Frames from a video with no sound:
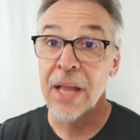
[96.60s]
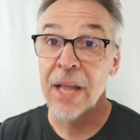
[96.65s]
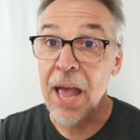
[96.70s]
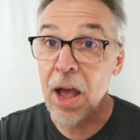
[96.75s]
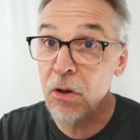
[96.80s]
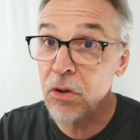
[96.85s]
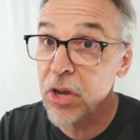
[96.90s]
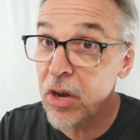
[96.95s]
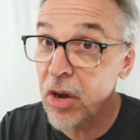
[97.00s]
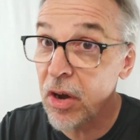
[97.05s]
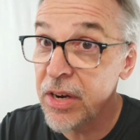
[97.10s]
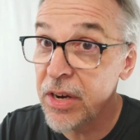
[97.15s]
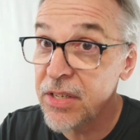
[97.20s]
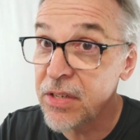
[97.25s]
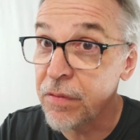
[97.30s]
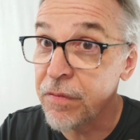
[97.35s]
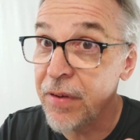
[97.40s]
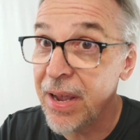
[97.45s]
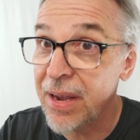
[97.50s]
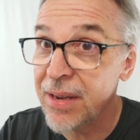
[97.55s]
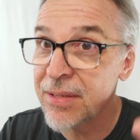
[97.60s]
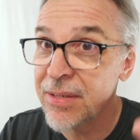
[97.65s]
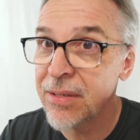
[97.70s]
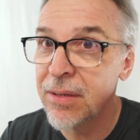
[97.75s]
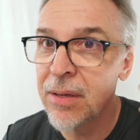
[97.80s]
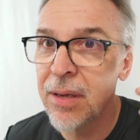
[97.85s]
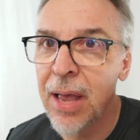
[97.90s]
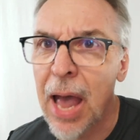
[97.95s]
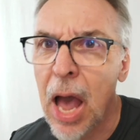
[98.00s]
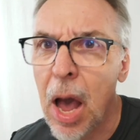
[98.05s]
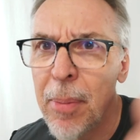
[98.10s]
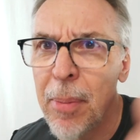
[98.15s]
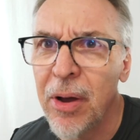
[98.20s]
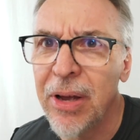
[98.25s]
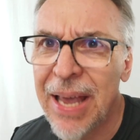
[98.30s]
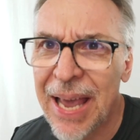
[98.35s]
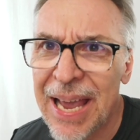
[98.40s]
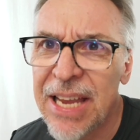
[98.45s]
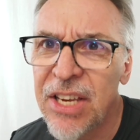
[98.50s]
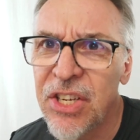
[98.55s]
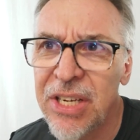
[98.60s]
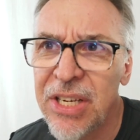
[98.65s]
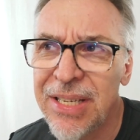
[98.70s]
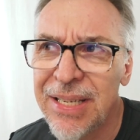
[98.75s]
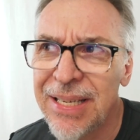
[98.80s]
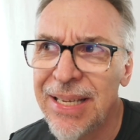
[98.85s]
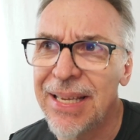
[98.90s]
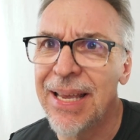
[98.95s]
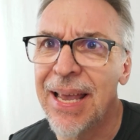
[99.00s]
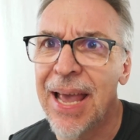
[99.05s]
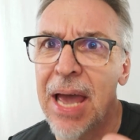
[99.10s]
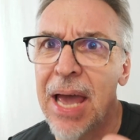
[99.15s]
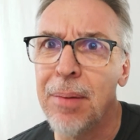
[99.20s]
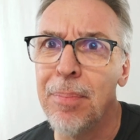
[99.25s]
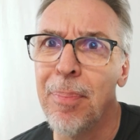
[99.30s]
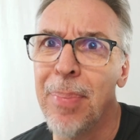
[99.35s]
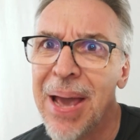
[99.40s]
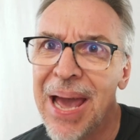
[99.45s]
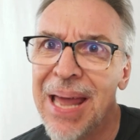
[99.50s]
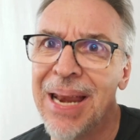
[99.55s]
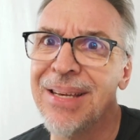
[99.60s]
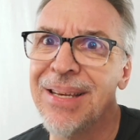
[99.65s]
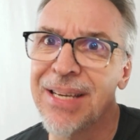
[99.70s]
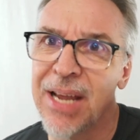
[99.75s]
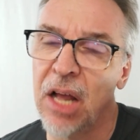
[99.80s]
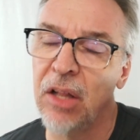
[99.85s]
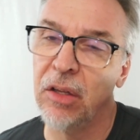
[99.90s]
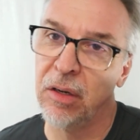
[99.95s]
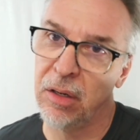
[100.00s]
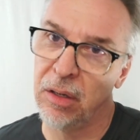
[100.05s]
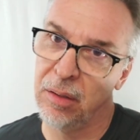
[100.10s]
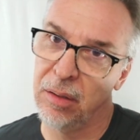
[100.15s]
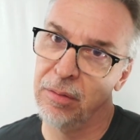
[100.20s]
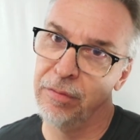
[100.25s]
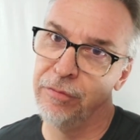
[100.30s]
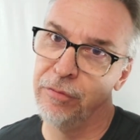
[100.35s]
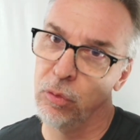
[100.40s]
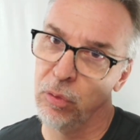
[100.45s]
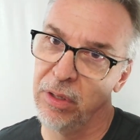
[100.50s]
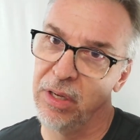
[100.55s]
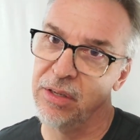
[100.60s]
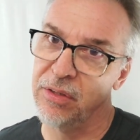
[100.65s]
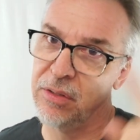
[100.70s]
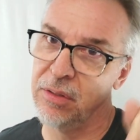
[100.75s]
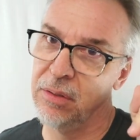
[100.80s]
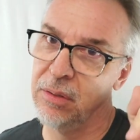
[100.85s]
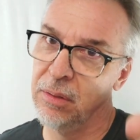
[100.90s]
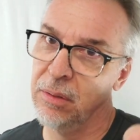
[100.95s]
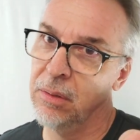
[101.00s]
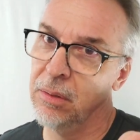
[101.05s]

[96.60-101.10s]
How good are his effects? How about AGT and Penn & Teller fool us?